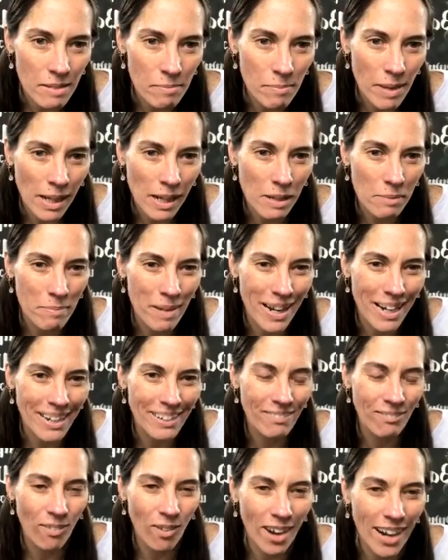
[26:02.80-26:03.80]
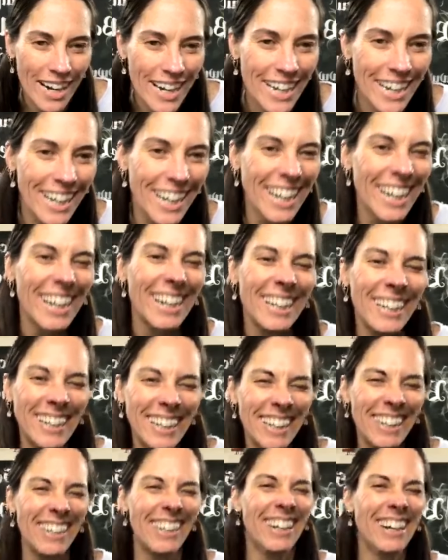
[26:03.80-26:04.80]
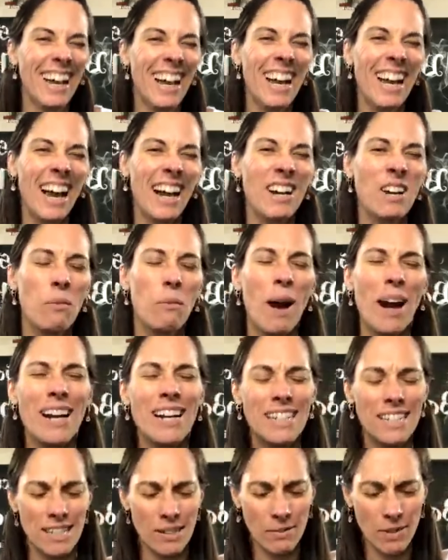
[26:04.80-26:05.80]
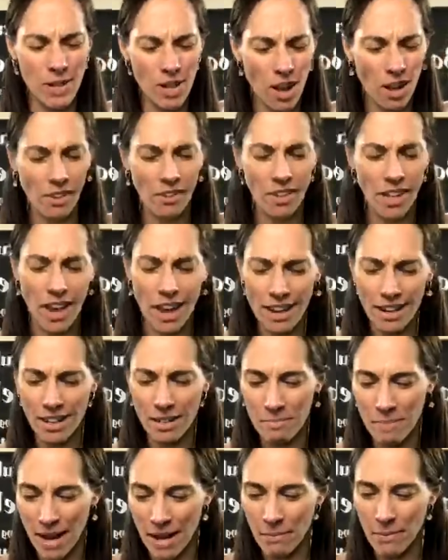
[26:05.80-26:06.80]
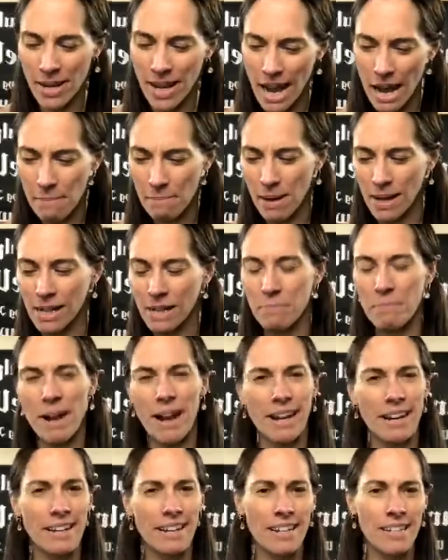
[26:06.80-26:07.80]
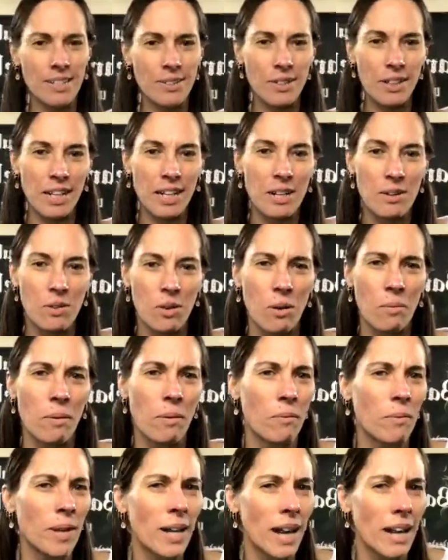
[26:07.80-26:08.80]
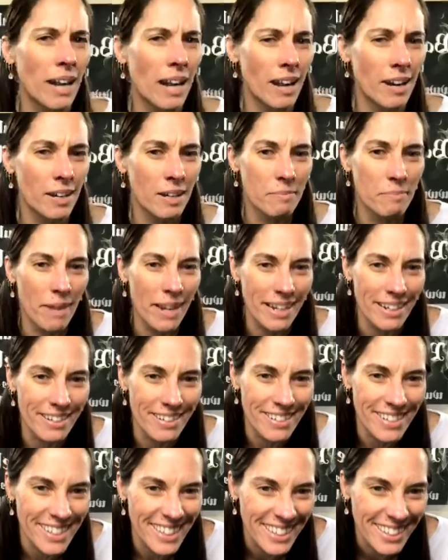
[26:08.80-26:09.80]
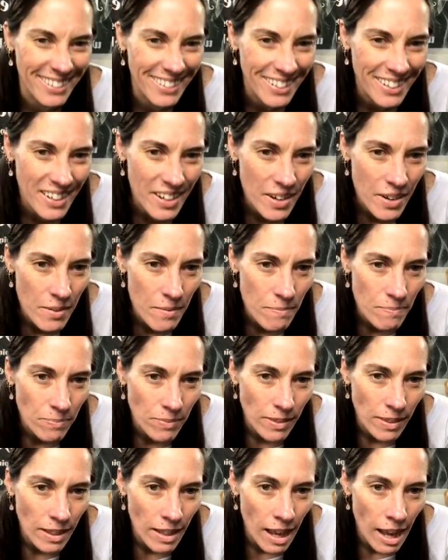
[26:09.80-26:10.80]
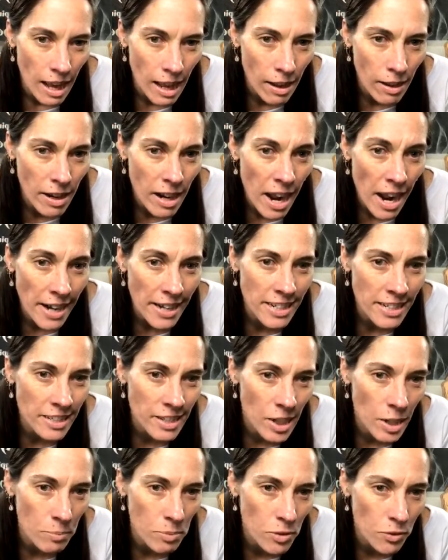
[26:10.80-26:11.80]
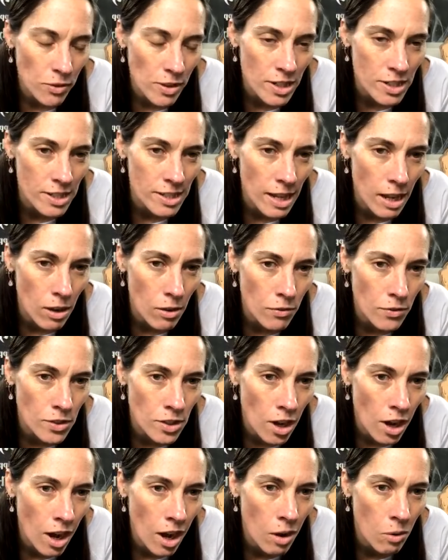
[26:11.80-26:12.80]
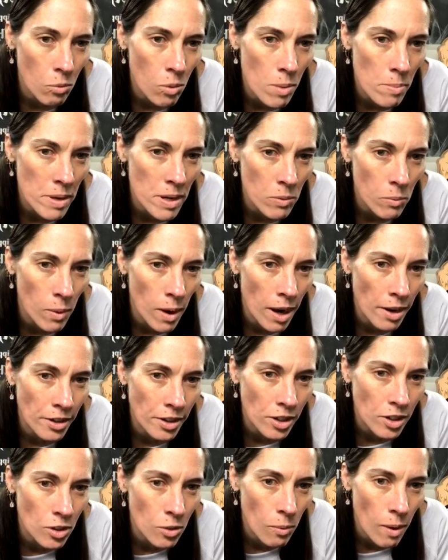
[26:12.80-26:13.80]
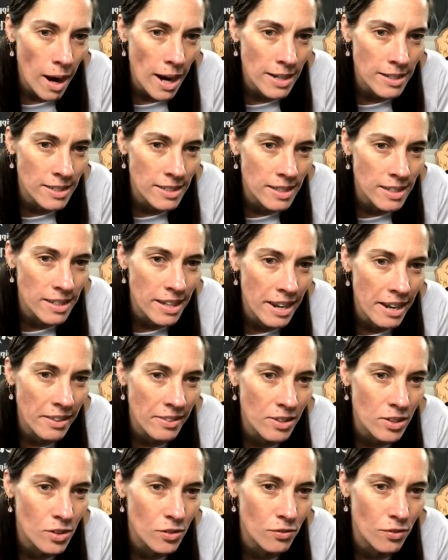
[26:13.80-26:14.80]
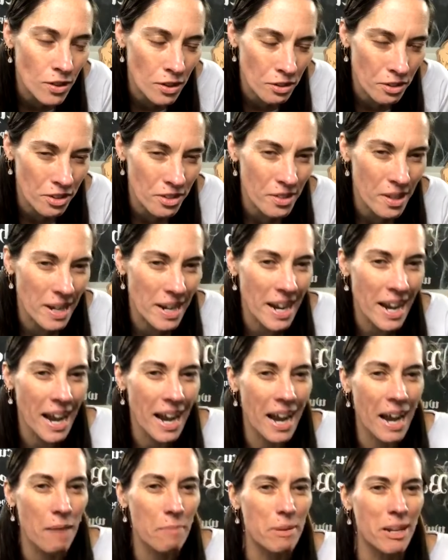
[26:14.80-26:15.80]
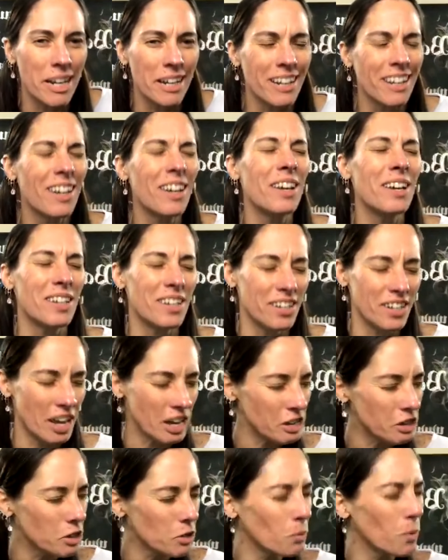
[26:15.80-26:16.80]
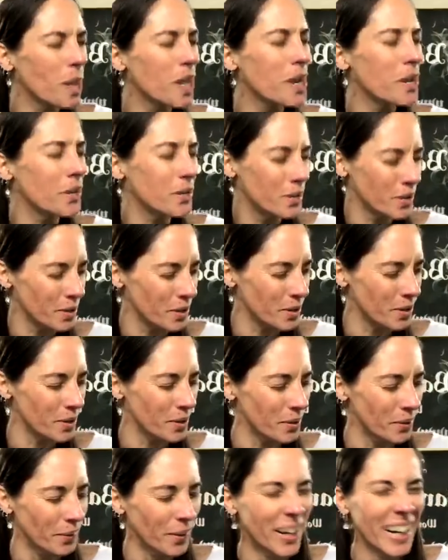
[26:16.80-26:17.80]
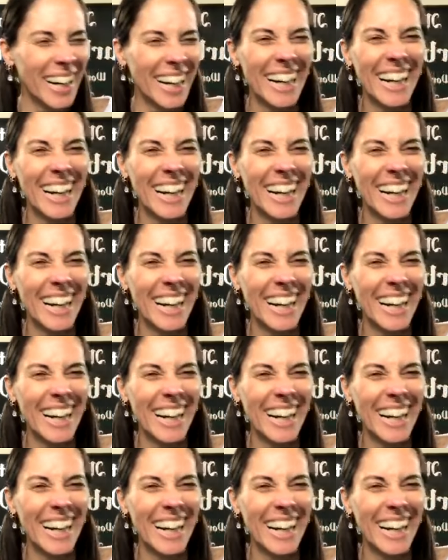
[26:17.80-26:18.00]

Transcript: a Metal Maiden, right? I know, why didn't someone call it the Iron Maiden? We got Metal Maiden, that's really cool, but we got Iron Maiden too. Any tips for a self-taught woman welder who wants to take this further than a hobby? Yes, we do.